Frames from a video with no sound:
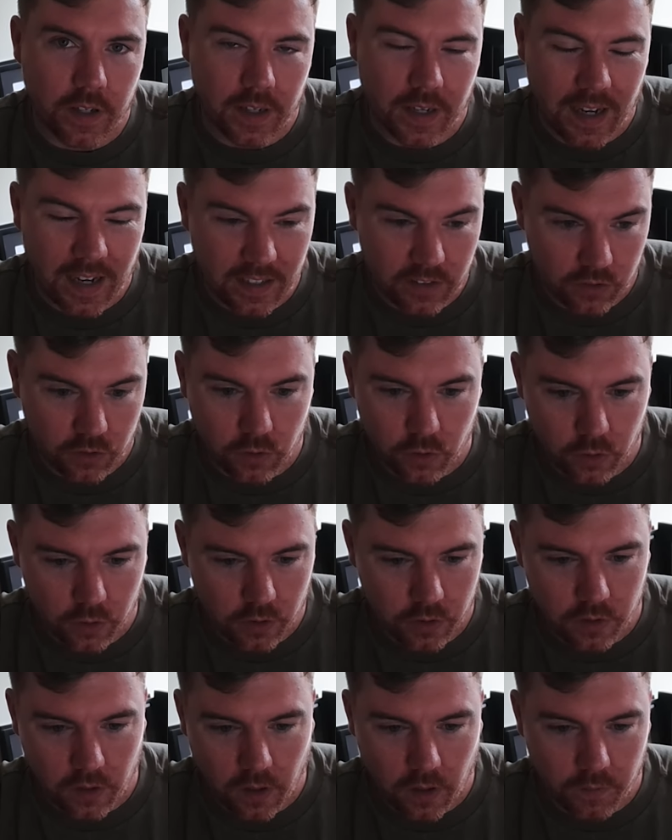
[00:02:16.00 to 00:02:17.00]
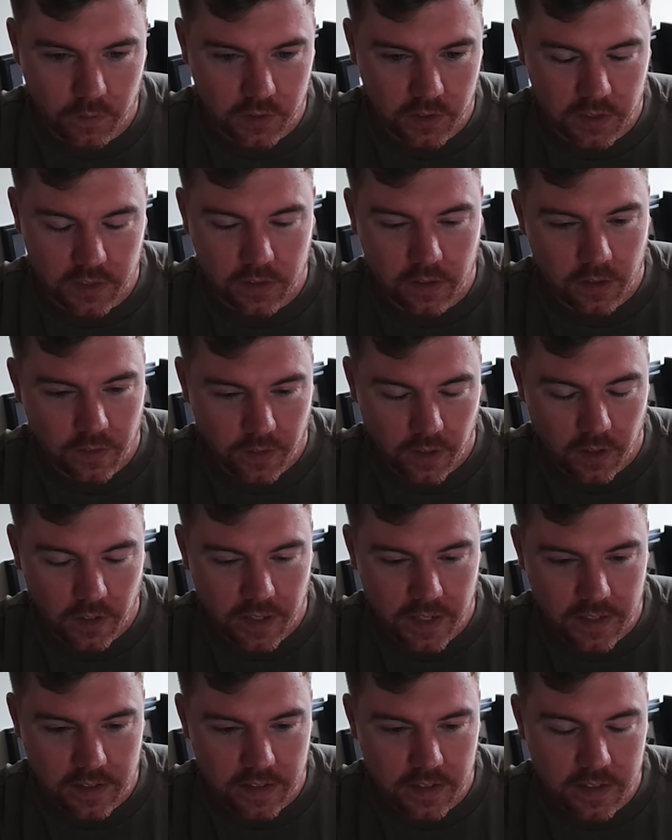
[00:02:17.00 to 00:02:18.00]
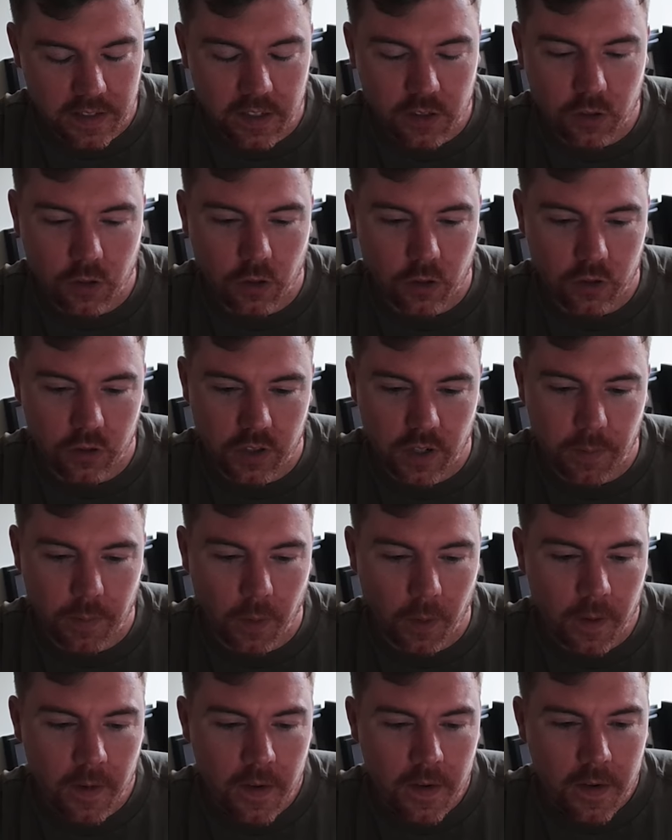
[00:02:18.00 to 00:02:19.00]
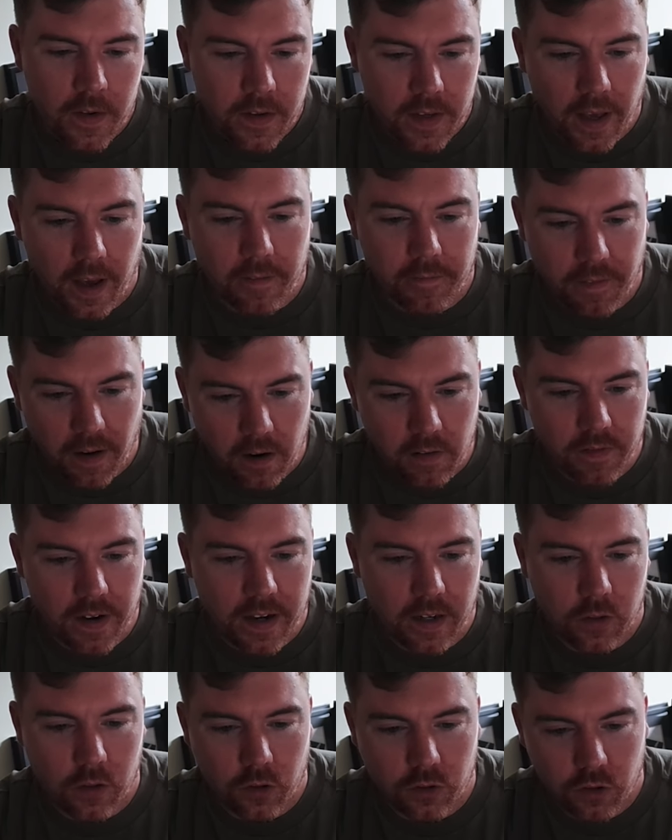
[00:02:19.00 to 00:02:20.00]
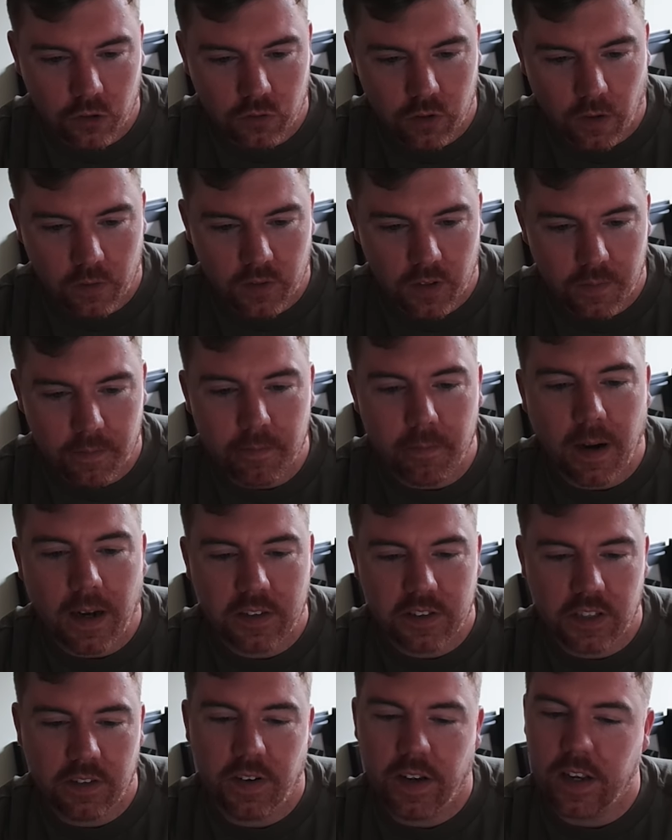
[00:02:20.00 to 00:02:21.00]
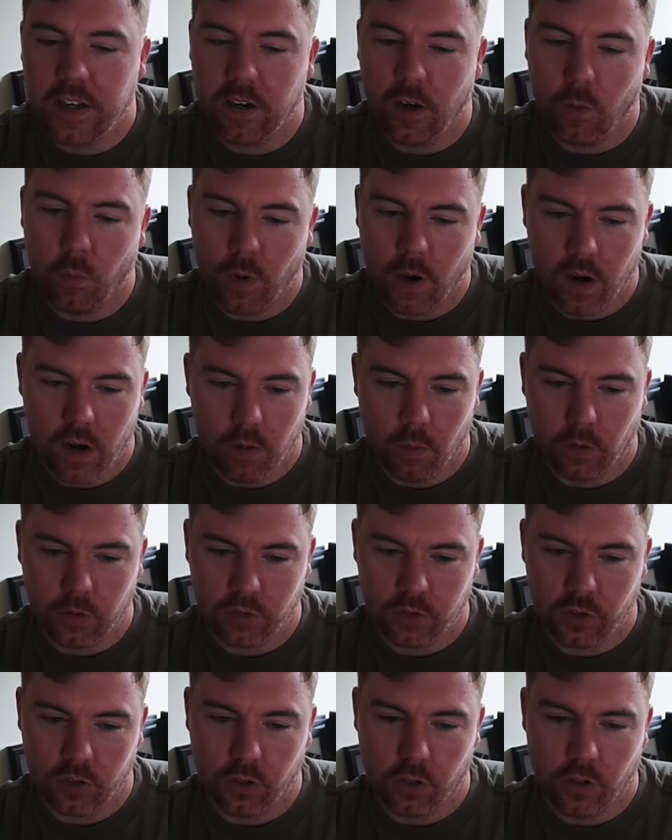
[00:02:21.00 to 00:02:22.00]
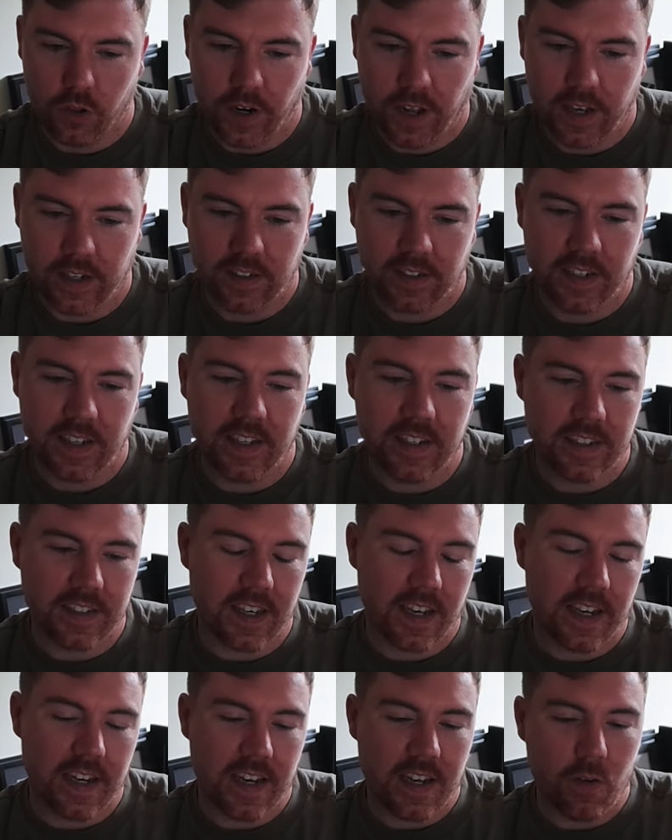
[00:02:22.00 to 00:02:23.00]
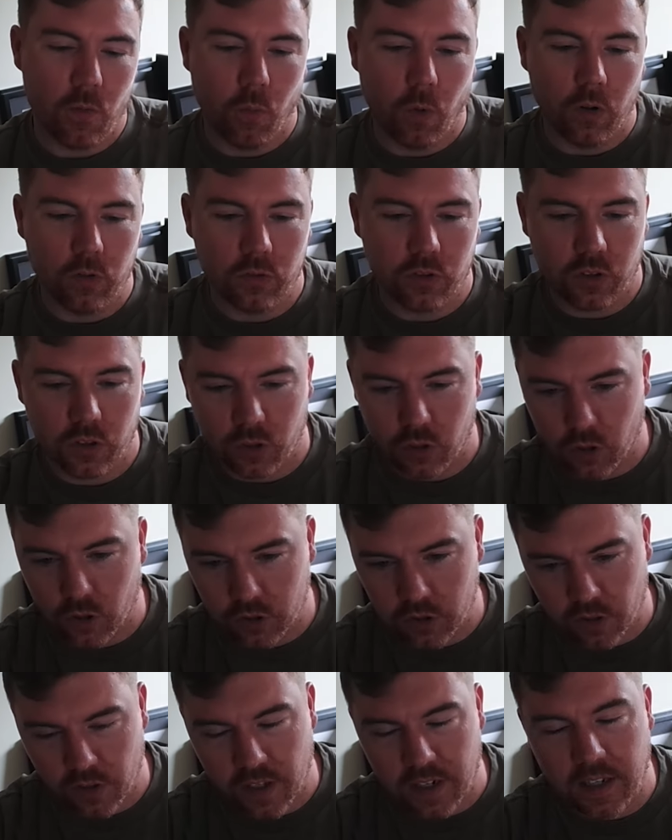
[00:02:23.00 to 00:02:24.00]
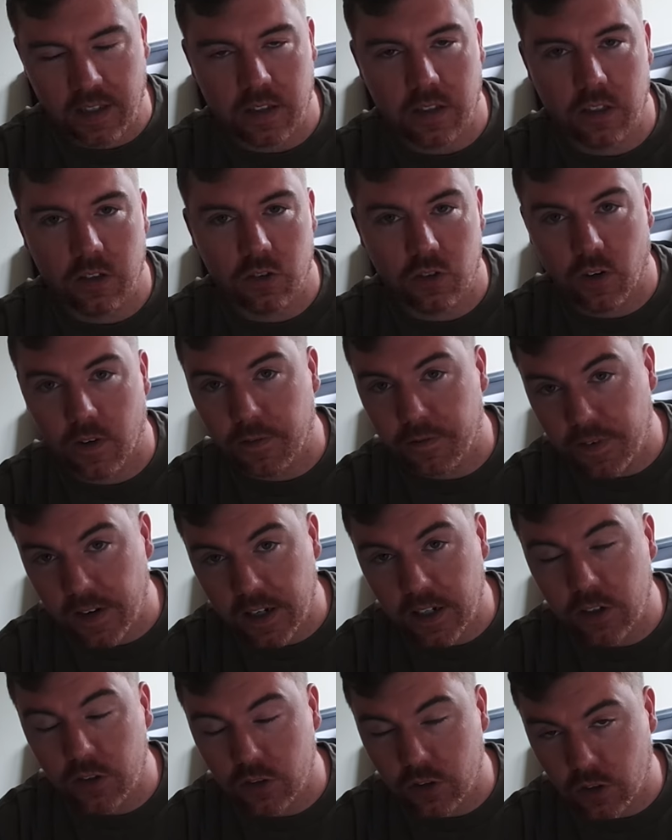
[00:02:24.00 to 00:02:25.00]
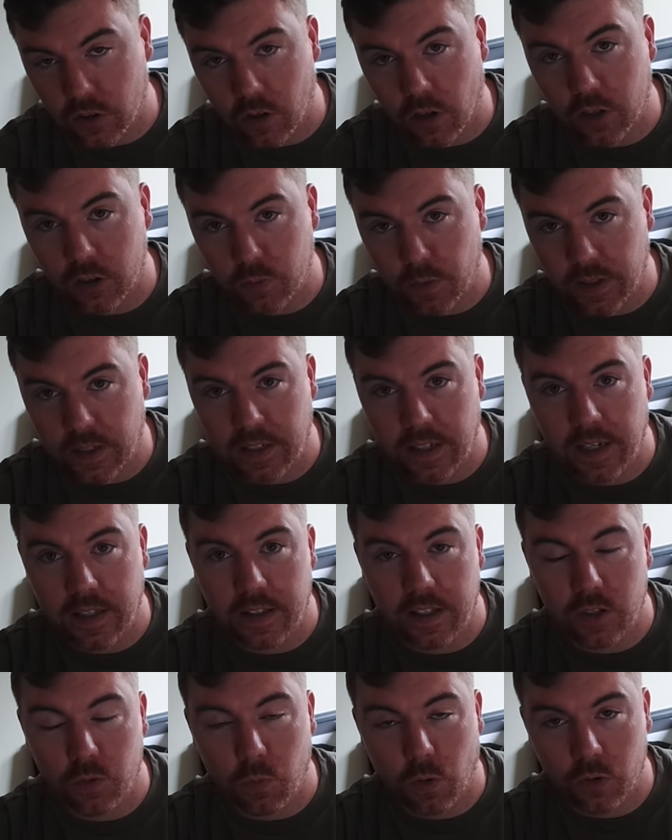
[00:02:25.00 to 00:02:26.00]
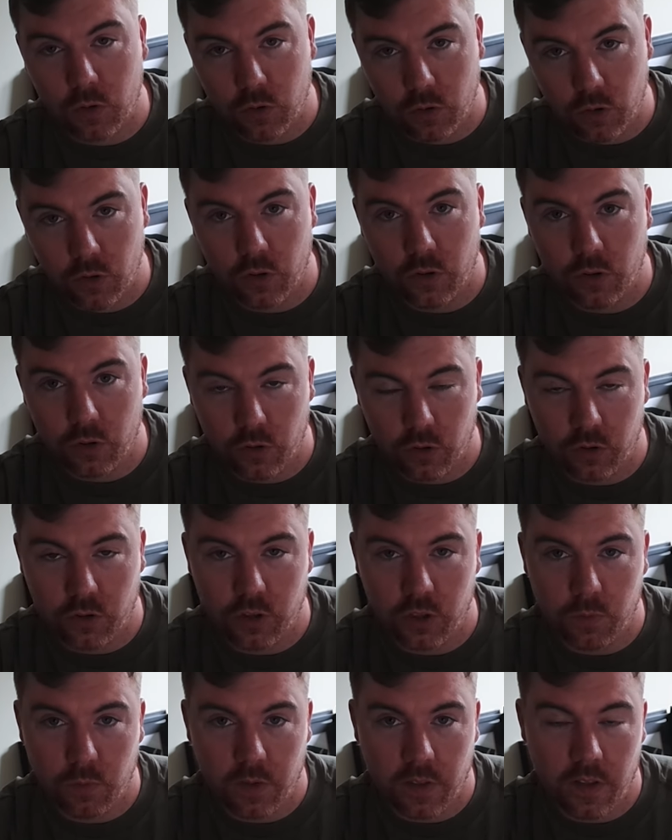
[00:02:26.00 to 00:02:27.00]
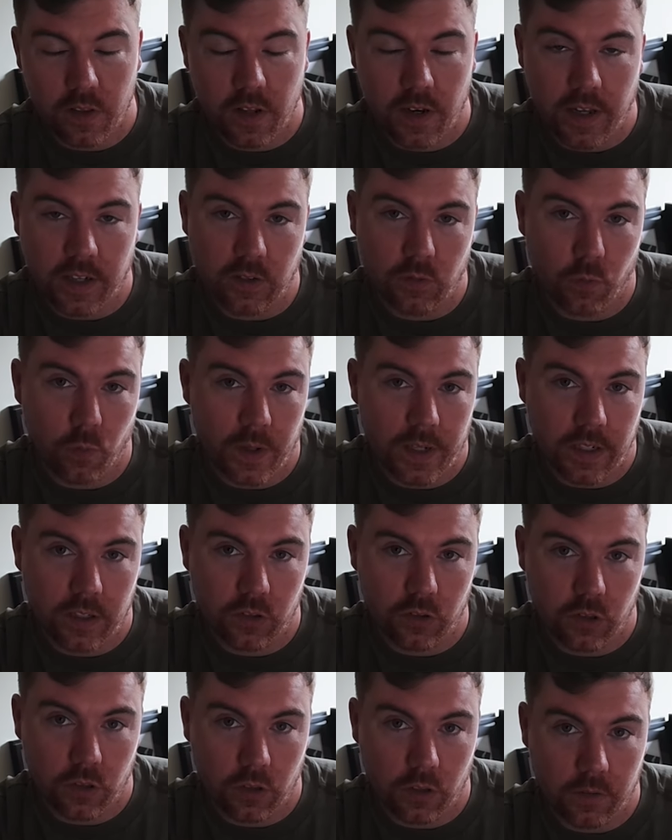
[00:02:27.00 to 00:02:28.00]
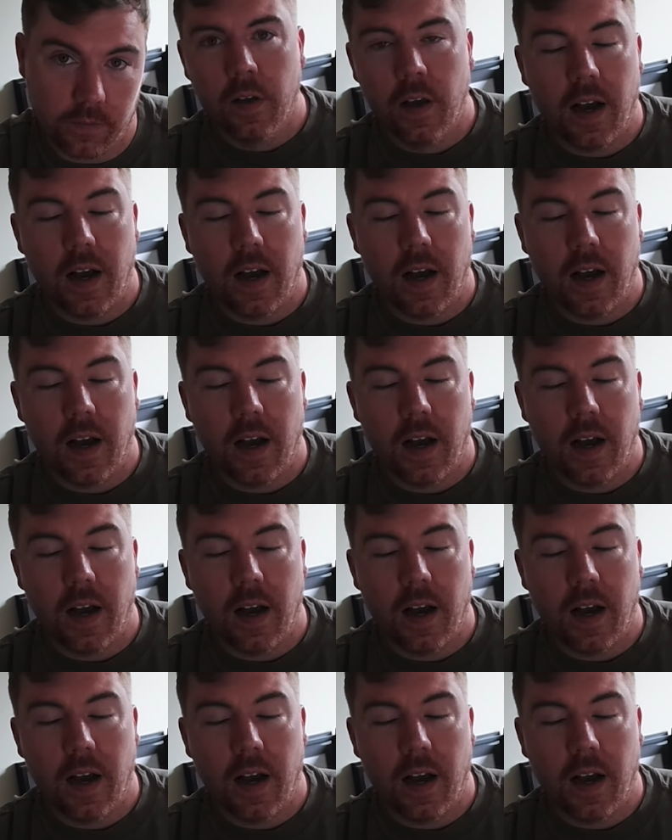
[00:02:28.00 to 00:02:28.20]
as good as obviously the leagues in this country. But yeah, Wout Weghorst has dropped a massive hint on where he wants to go next, and he's saying he wants to go to the Netherlands. So fingers crossed we can get this one done and dusted within the next week or so.